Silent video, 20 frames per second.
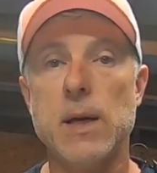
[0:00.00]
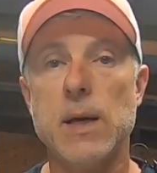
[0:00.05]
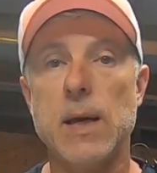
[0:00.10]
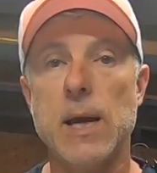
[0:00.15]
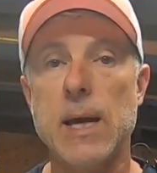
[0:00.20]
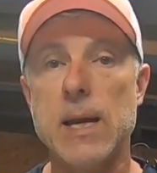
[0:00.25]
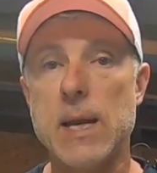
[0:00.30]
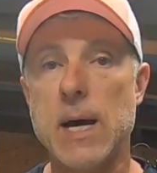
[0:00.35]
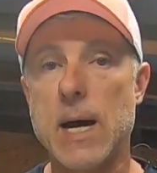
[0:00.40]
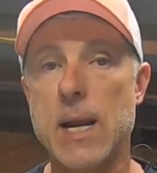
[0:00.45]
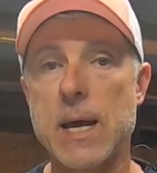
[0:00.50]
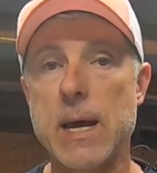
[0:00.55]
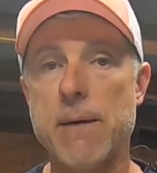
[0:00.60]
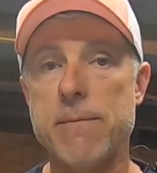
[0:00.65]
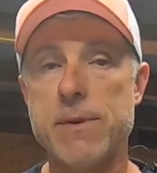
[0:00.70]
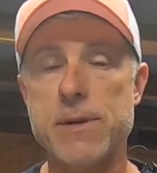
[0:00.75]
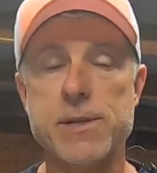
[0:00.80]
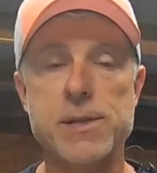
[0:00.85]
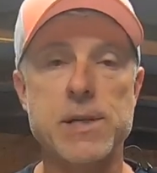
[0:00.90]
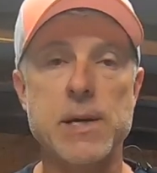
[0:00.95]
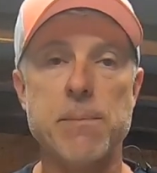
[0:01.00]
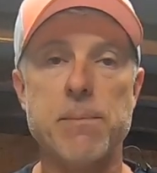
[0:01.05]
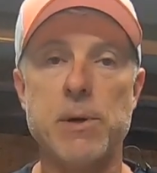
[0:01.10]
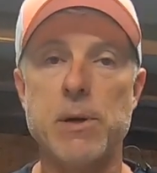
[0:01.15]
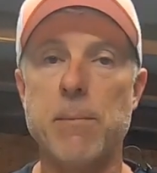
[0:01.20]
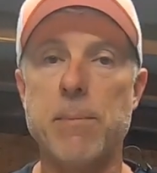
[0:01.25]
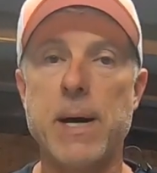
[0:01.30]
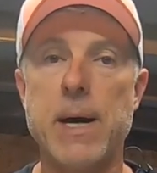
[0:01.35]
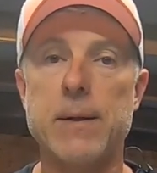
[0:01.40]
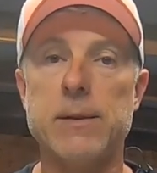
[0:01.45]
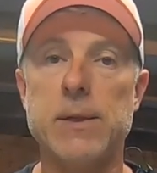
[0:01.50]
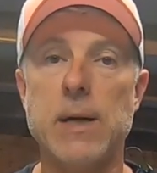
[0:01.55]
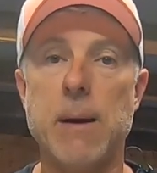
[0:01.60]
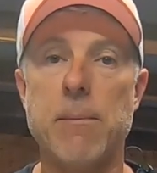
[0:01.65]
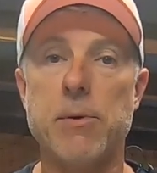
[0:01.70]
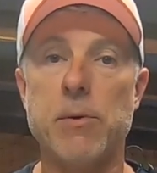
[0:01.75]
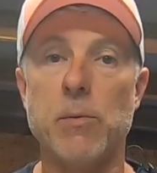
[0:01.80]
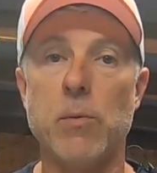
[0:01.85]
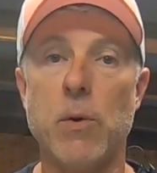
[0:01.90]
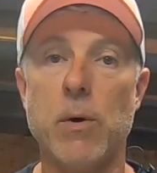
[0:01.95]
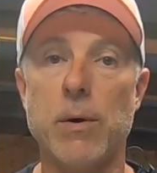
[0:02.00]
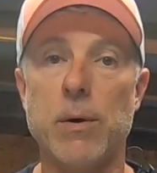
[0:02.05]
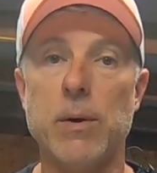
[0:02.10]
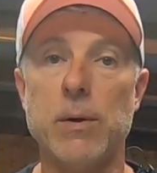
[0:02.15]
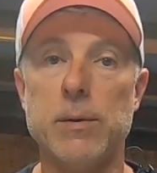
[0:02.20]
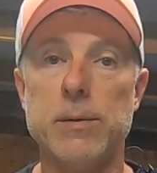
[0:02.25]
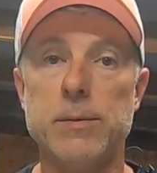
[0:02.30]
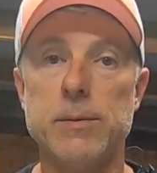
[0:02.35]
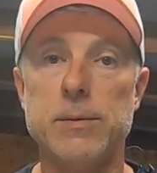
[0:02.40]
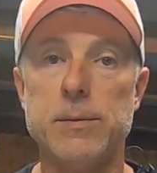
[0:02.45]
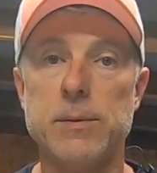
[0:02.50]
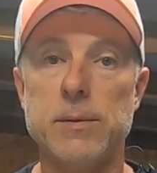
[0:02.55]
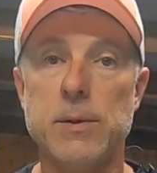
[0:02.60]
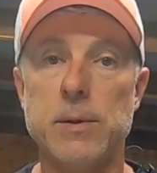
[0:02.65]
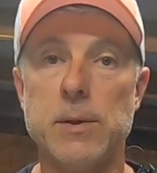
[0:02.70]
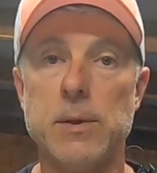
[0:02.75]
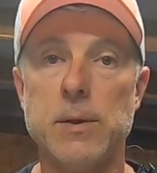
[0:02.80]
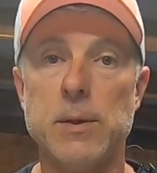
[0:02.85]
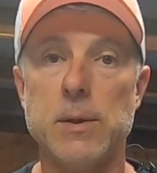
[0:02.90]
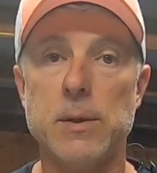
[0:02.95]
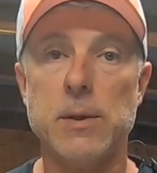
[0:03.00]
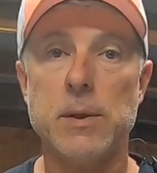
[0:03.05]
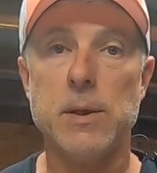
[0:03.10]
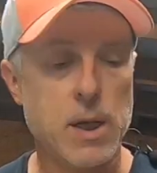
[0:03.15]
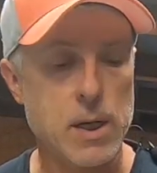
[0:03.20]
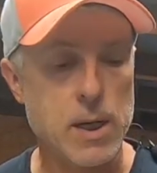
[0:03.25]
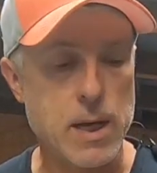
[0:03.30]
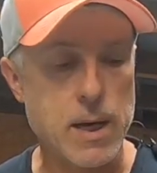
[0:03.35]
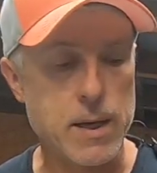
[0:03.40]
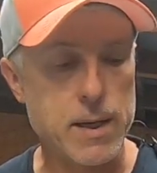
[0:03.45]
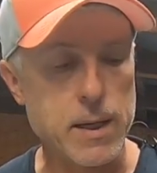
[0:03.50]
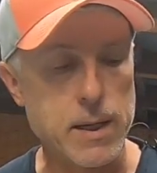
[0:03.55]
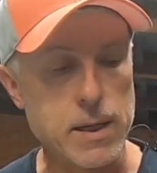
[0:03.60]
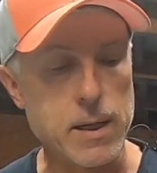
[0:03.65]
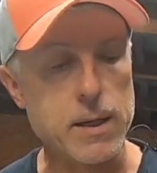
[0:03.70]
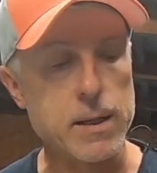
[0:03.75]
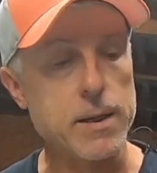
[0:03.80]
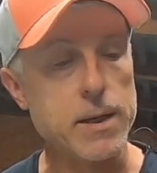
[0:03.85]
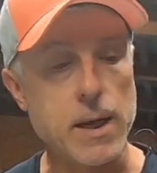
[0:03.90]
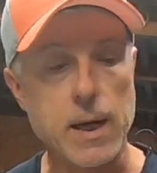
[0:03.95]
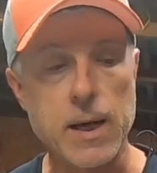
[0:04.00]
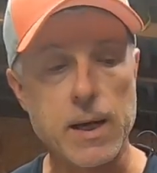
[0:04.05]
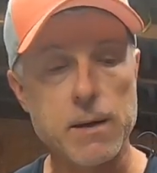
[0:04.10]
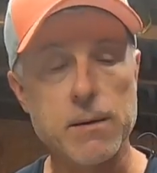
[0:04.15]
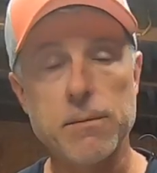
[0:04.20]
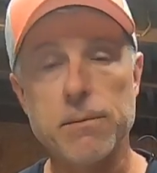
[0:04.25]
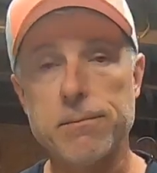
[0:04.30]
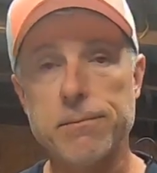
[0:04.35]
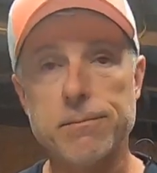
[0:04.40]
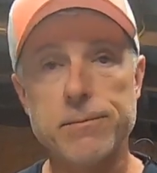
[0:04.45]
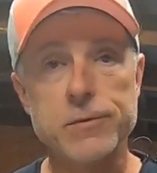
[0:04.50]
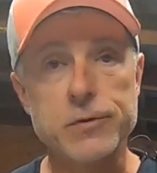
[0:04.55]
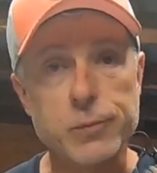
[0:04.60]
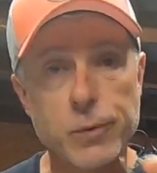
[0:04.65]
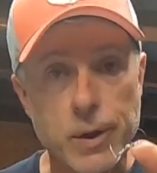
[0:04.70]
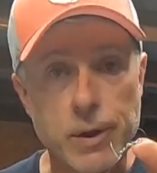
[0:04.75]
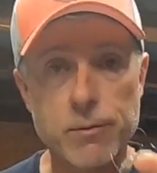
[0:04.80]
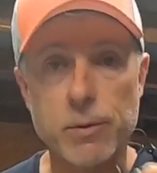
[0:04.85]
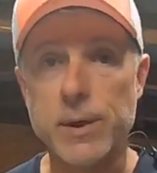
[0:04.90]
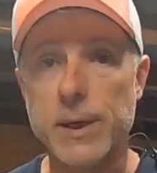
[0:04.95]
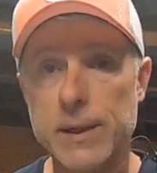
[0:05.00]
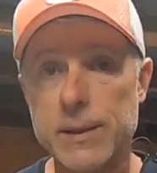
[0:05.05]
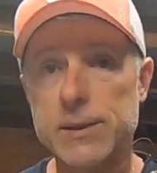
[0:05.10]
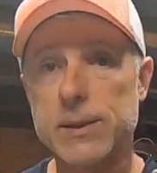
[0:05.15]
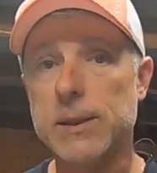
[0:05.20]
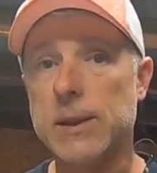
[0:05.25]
and not have this skipping up out the top of the water. Now, at the end of the day, swivel is to